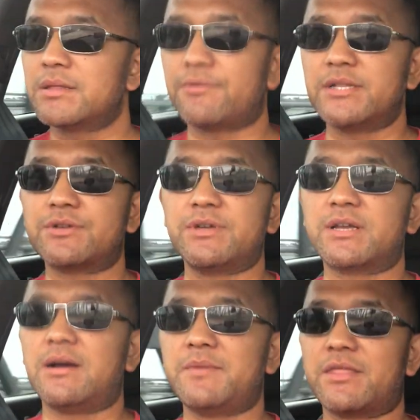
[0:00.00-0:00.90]
The rental
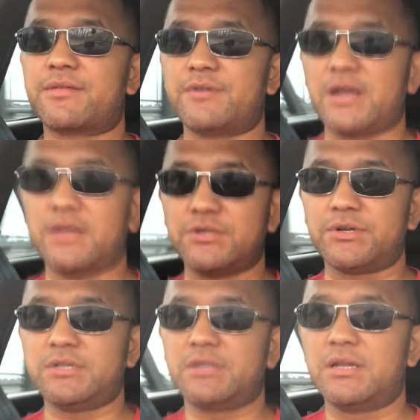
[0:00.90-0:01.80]
income at
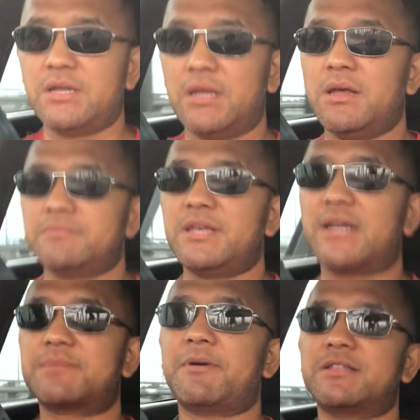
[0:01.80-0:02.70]
$300. The
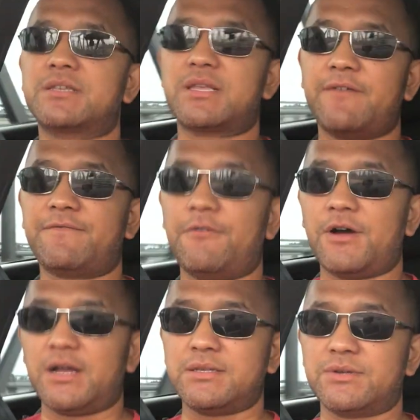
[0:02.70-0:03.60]
expenses at
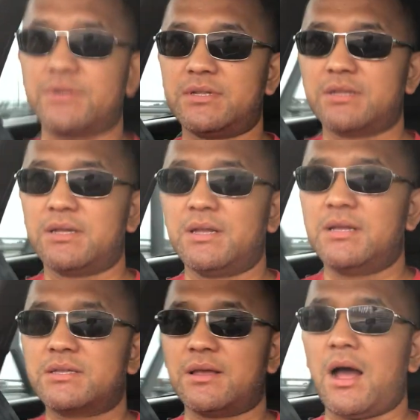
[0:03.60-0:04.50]
$400,
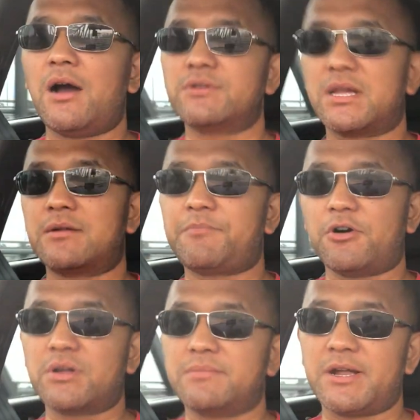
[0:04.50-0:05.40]
so I was out of
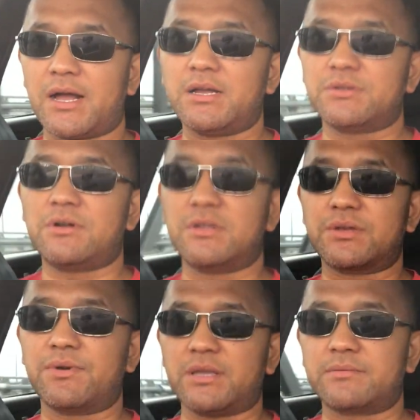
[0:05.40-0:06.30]
pocket about
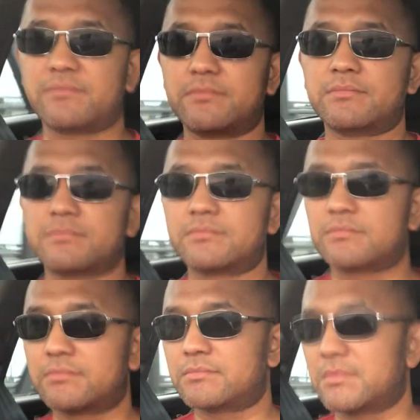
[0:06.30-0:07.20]
$100 a week.
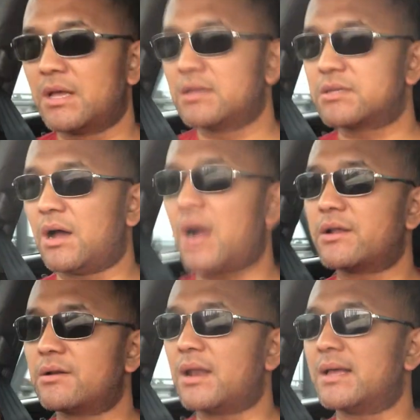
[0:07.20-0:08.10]
So I
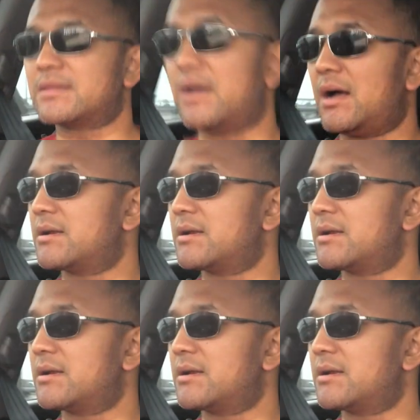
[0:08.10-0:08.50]
don't like that.